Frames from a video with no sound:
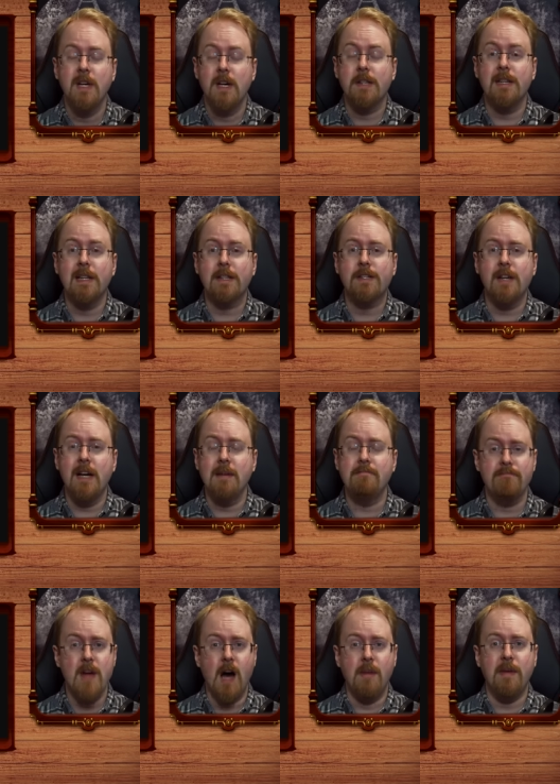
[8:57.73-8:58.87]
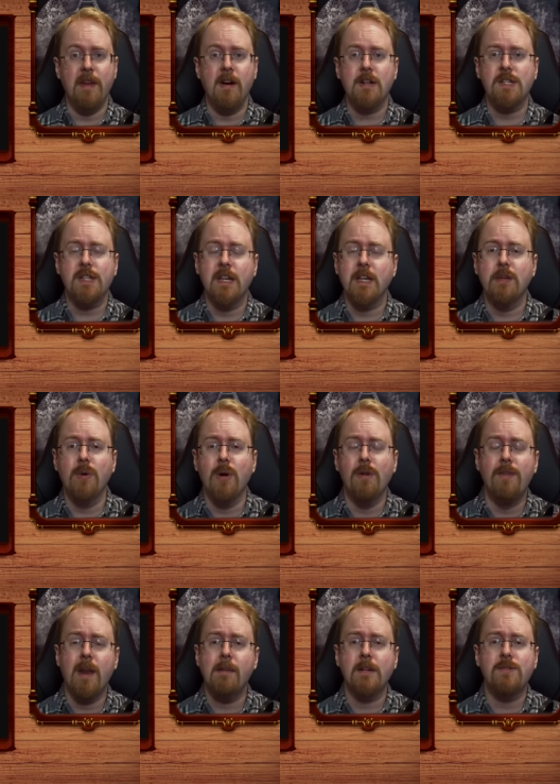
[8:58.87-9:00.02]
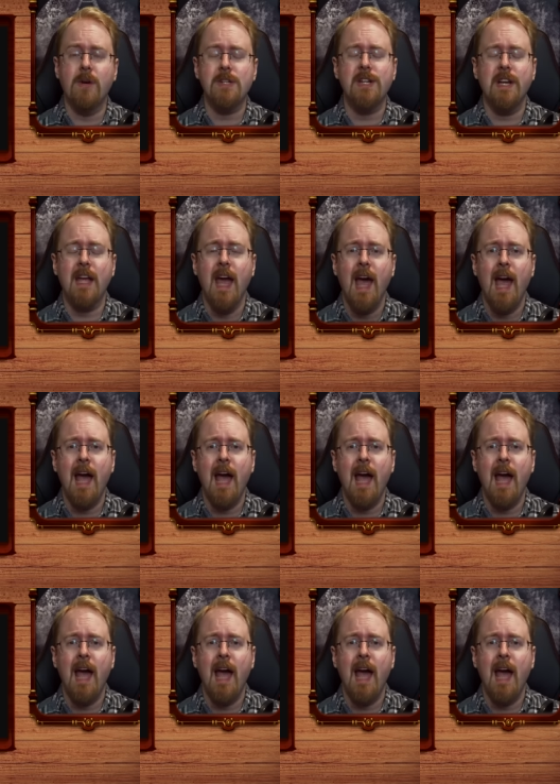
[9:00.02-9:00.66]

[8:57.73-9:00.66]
Until next time, I've been Arch, thank you all very much for watching,